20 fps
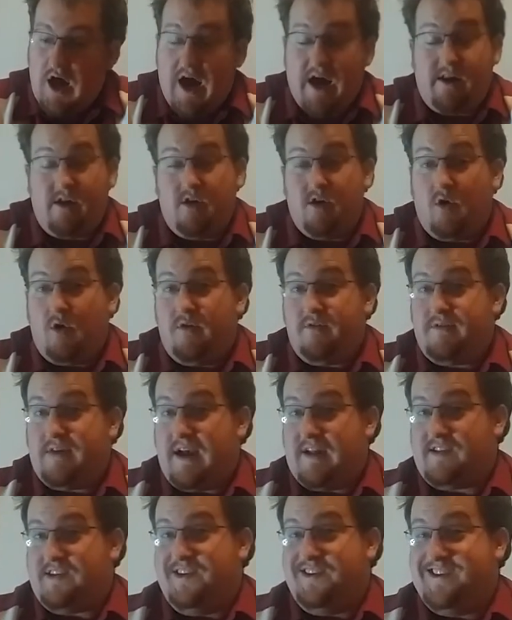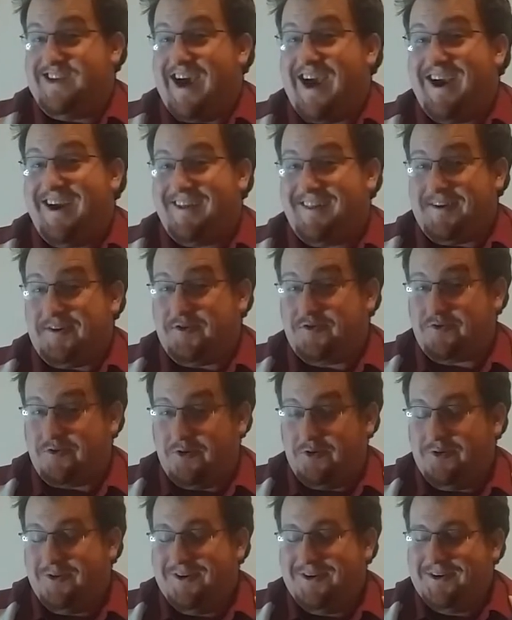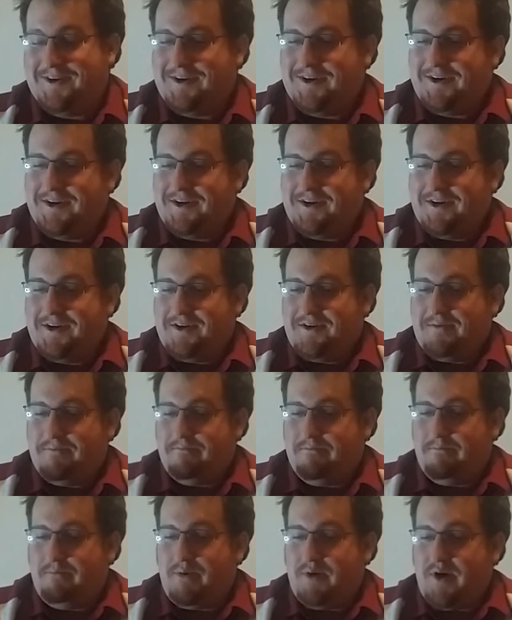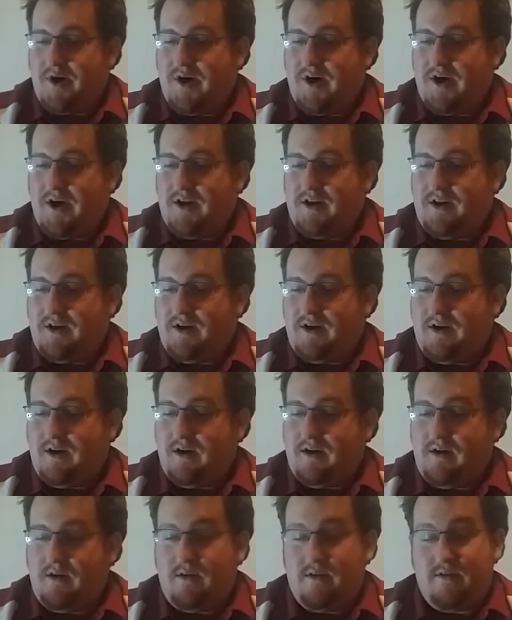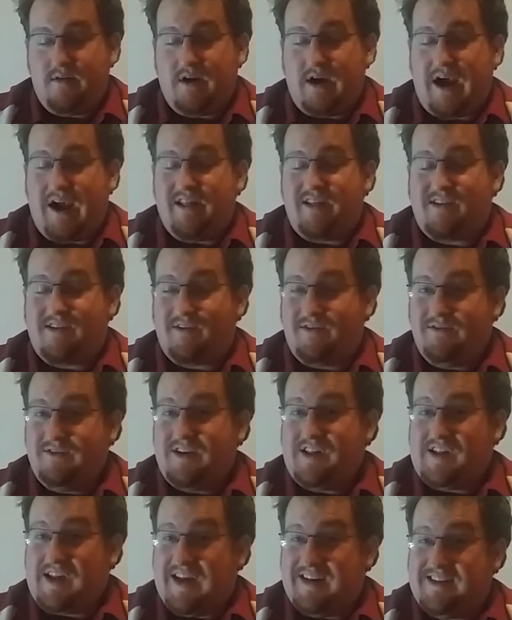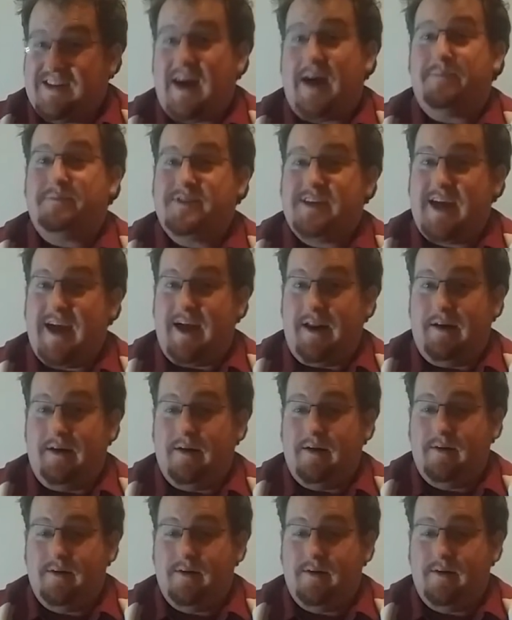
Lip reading: don't know if that's entirely true, but I'd certainly say top 10.